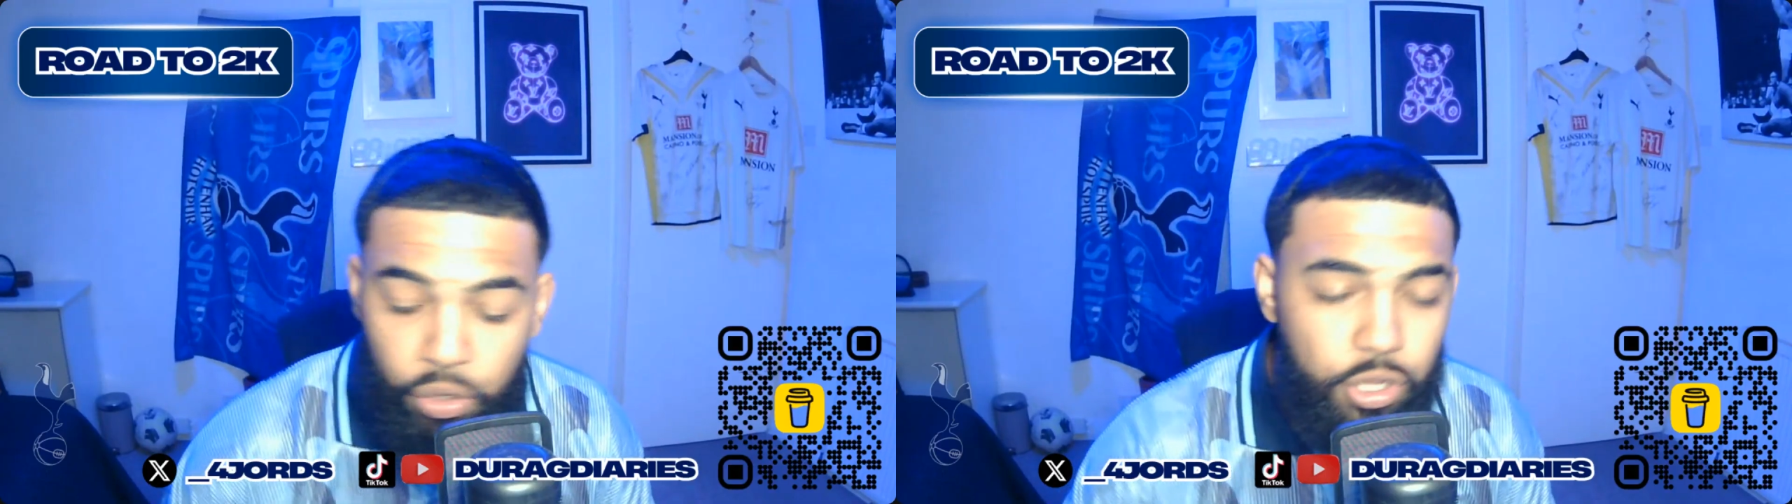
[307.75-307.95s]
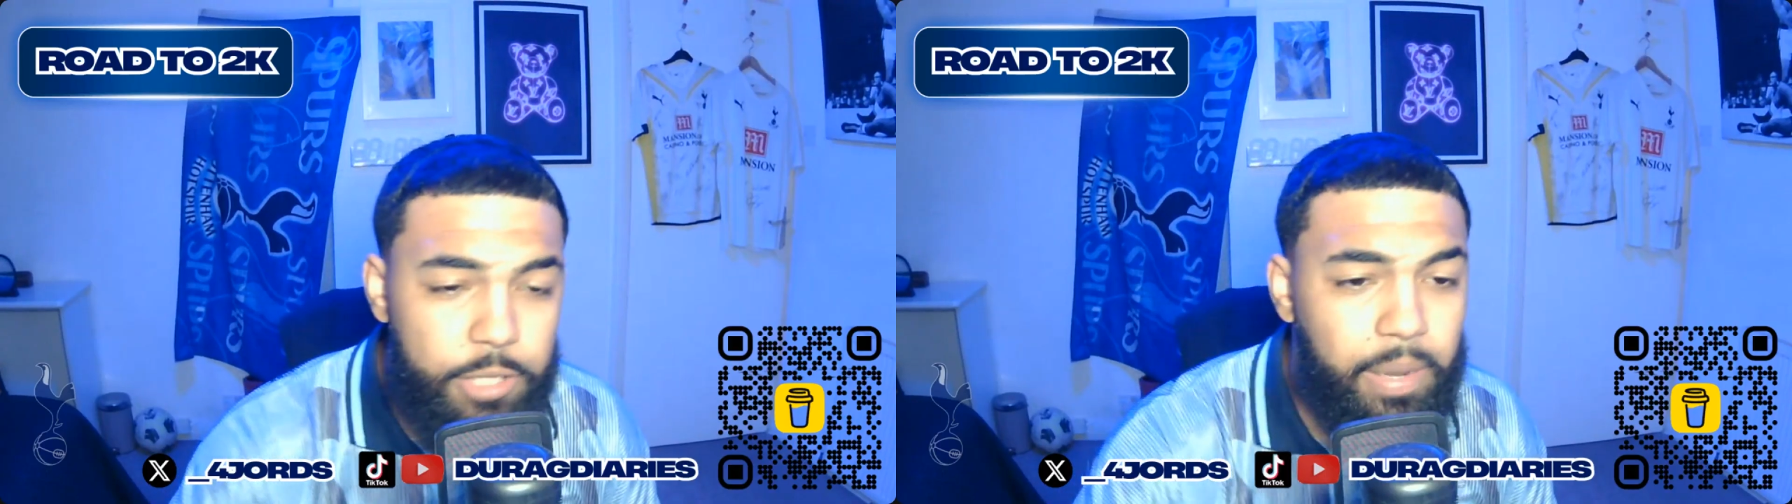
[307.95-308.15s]

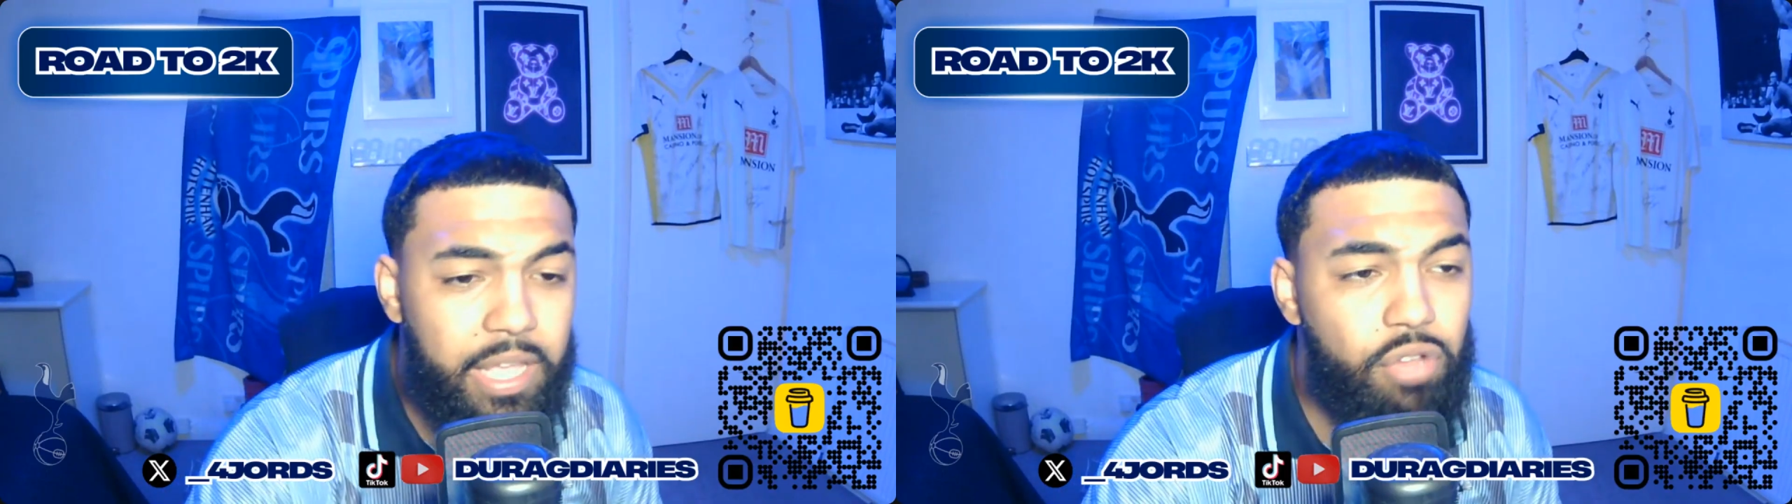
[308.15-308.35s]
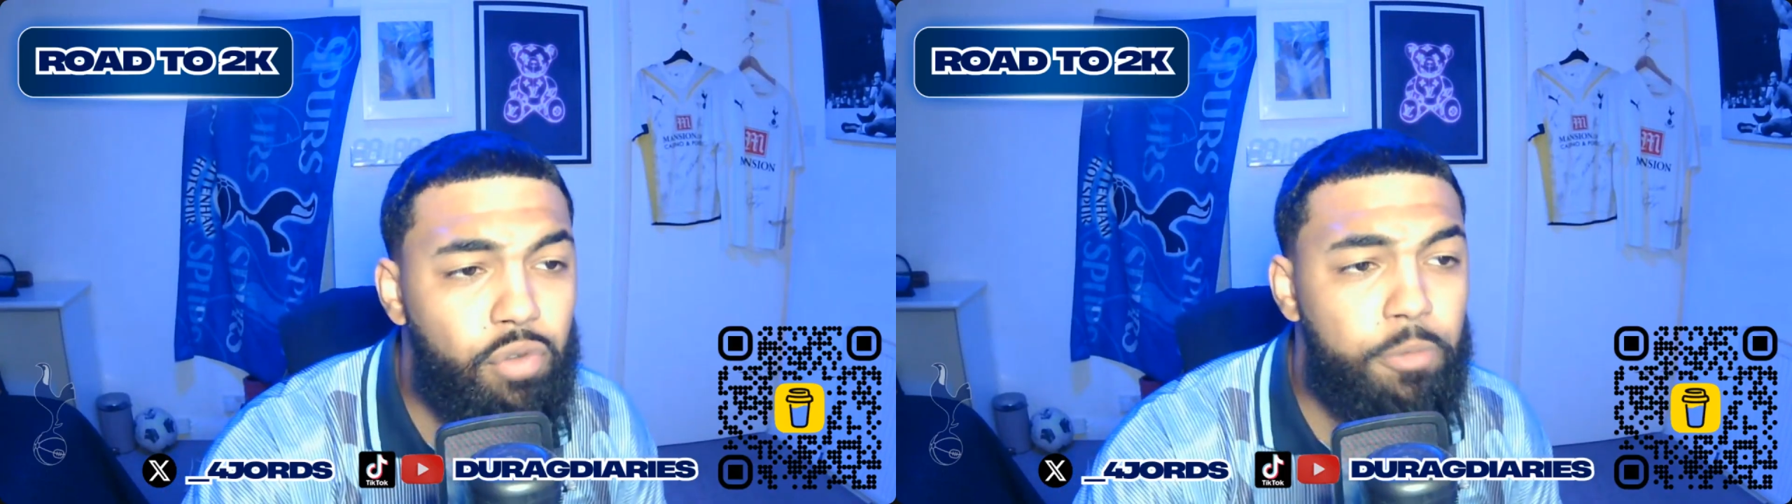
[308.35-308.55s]
who's
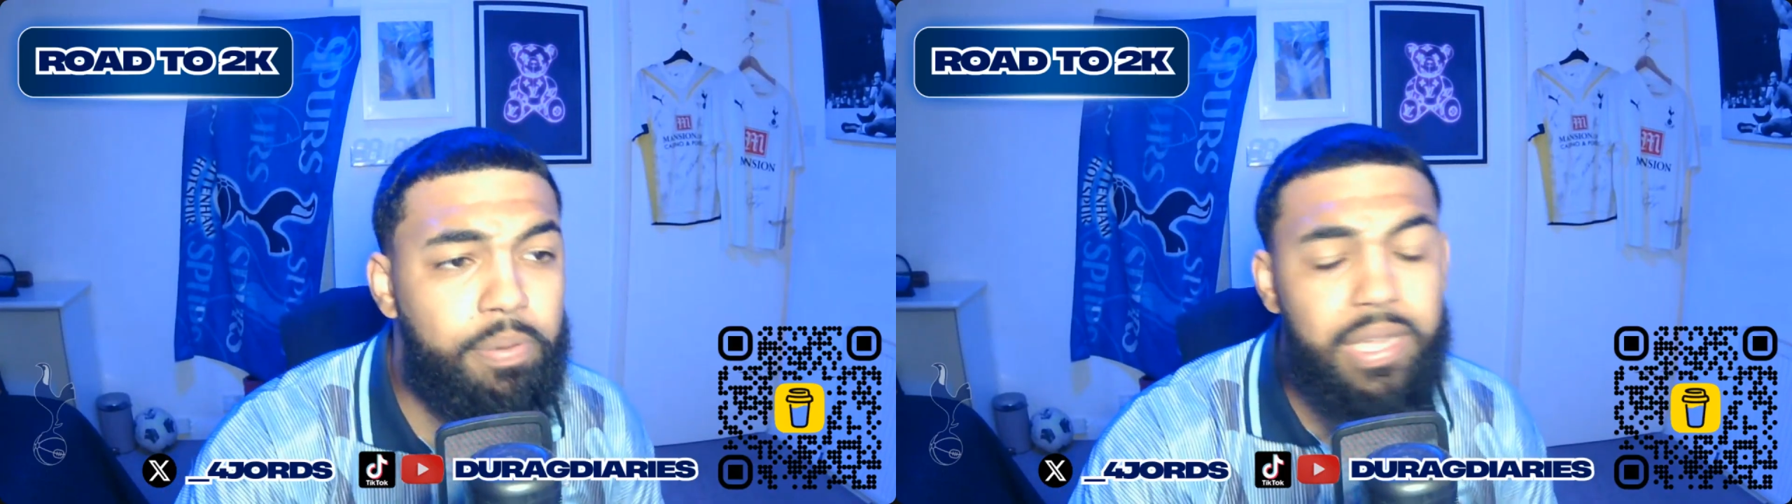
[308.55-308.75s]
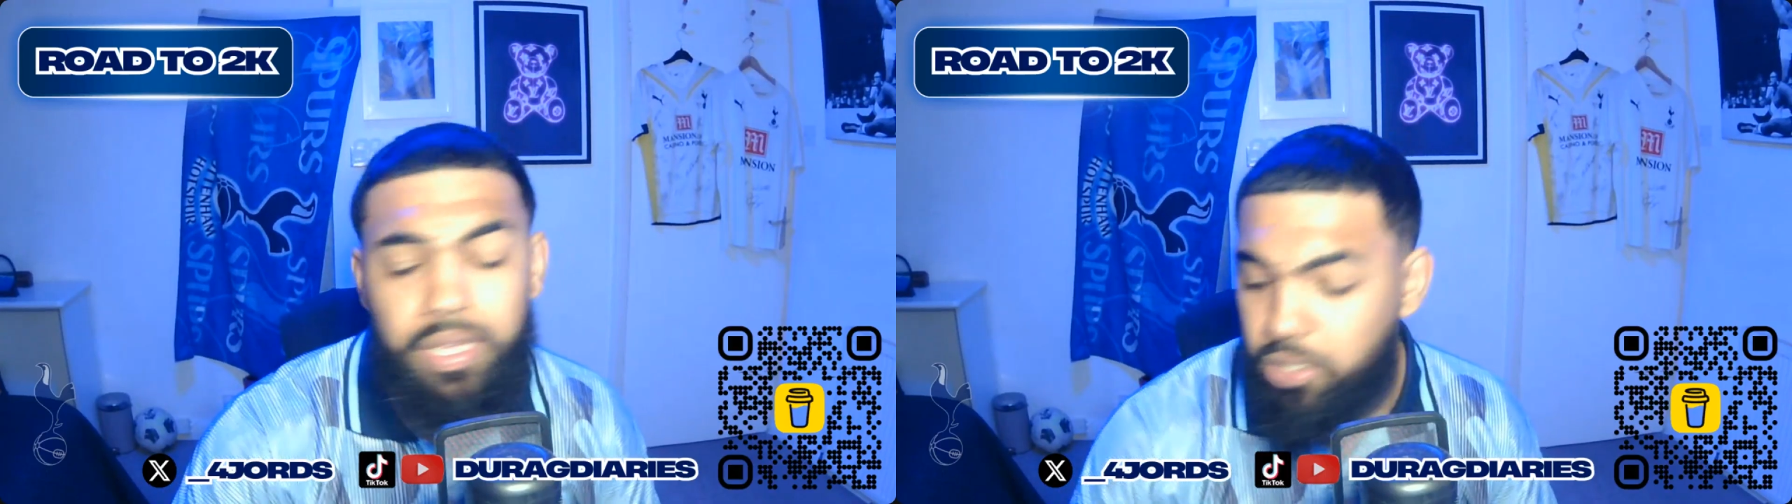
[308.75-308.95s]
playing
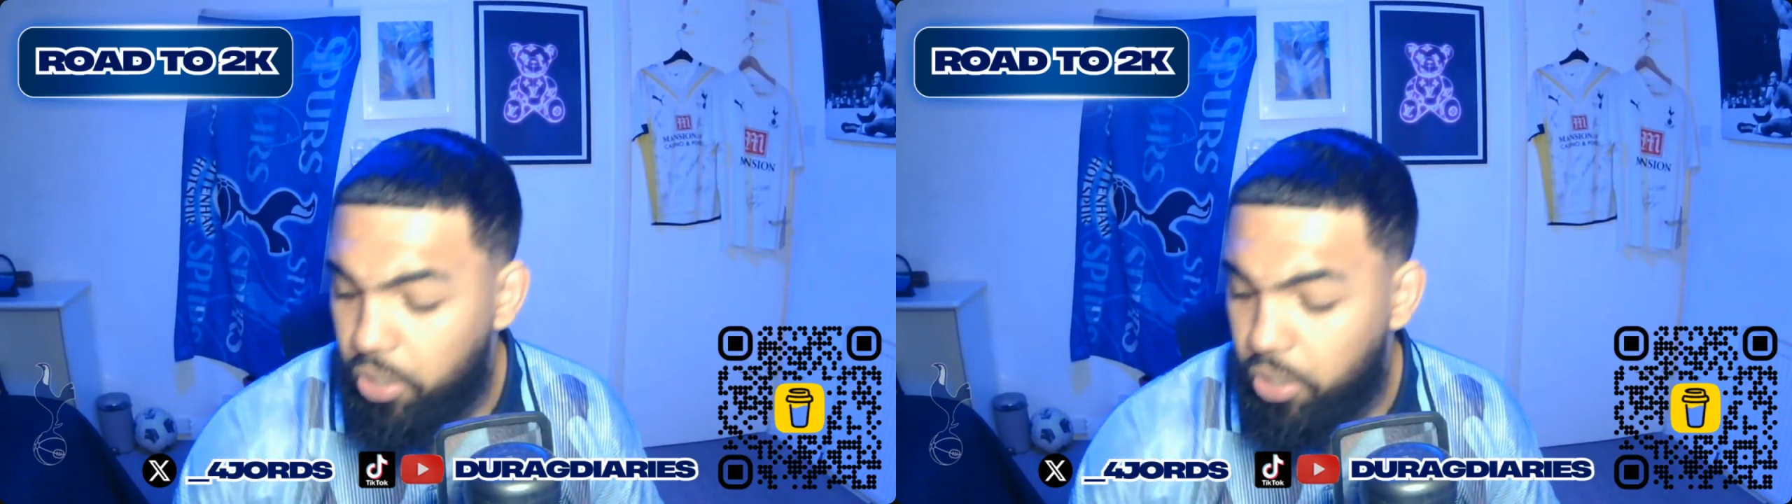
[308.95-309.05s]
Europa League.